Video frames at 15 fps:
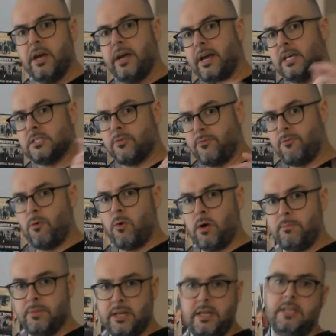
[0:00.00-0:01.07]
As a
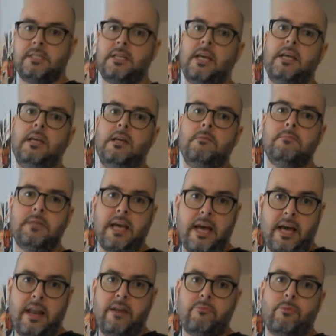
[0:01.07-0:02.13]
form that is aimed
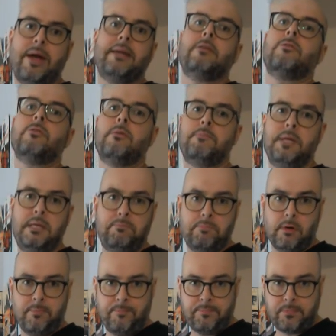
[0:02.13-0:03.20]
at regular people,
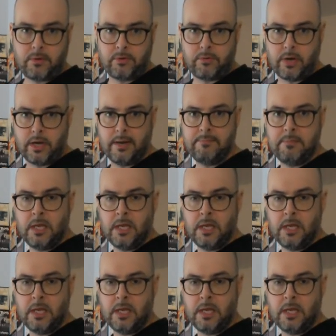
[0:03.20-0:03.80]
okay?